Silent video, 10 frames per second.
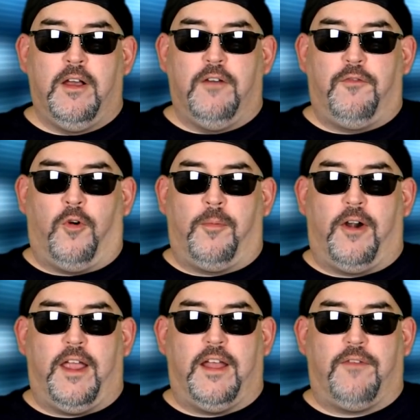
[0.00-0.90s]
former
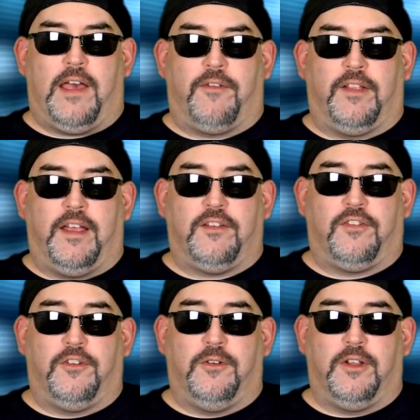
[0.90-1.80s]
head of Avalanche
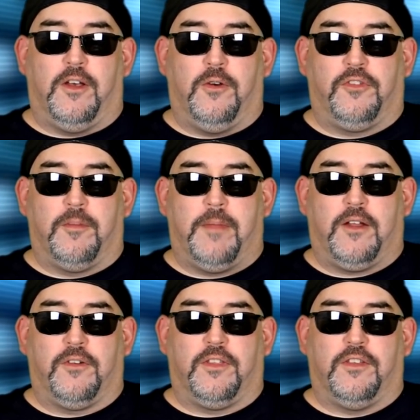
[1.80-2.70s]
Studios, the
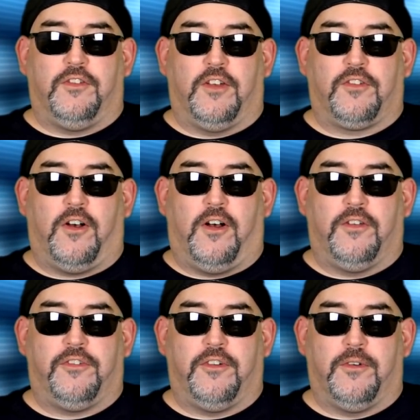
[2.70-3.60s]
makers of the Just
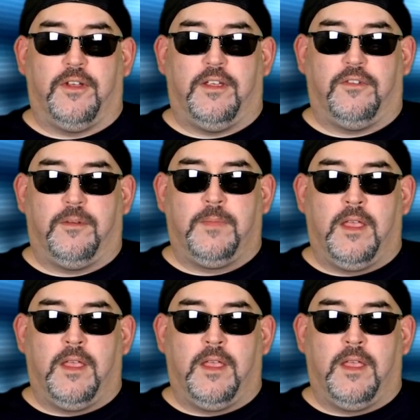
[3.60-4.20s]
Cause series.